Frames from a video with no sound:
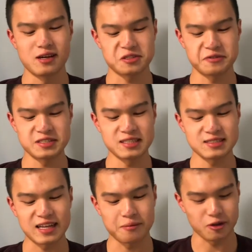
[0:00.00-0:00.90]

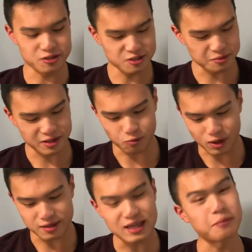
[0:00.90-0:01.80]
services. And I'm also gonna be,
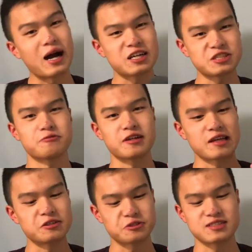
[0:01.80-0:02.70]
one thing I'm actually
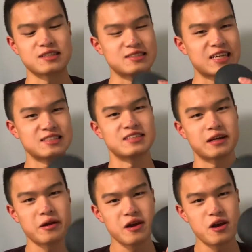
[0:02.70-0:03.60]
really interested in
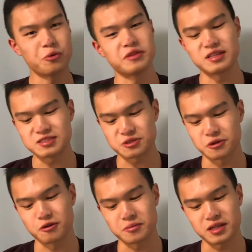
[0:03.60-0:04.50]
testing with these
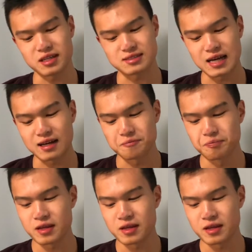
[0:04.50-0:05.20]
Google Home Mini is that